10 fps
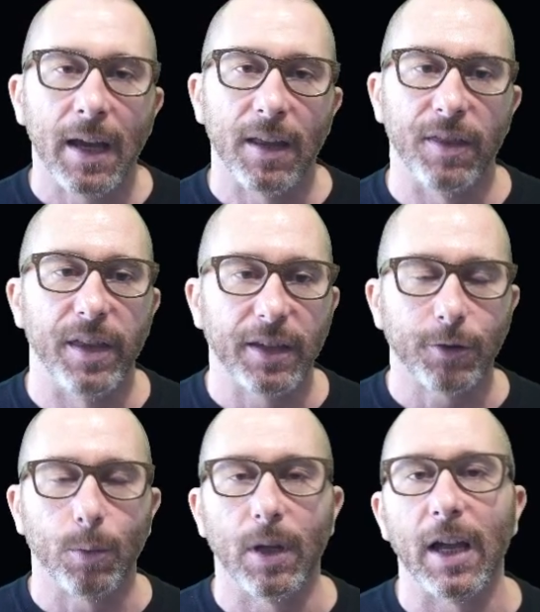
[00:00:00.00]
This
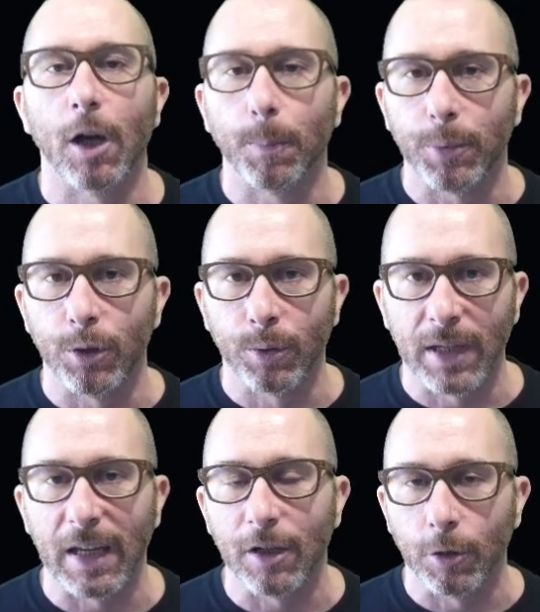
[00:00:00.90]
will help you
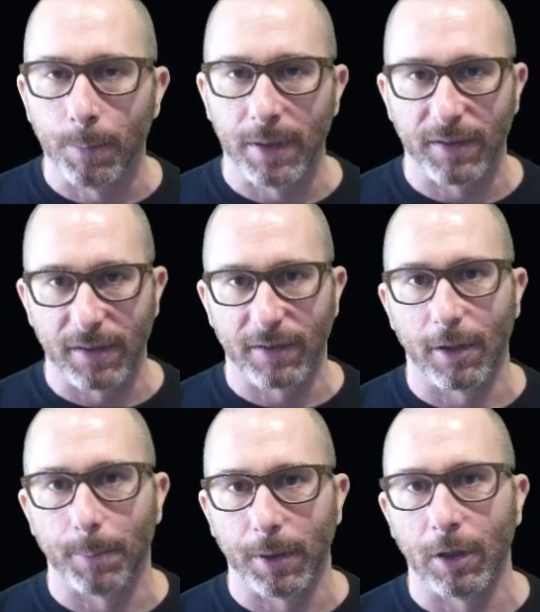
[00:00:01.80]
get your business
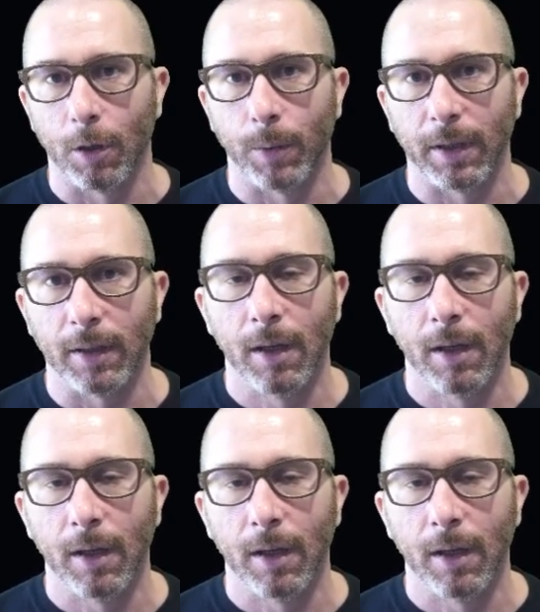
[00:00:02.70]
up and going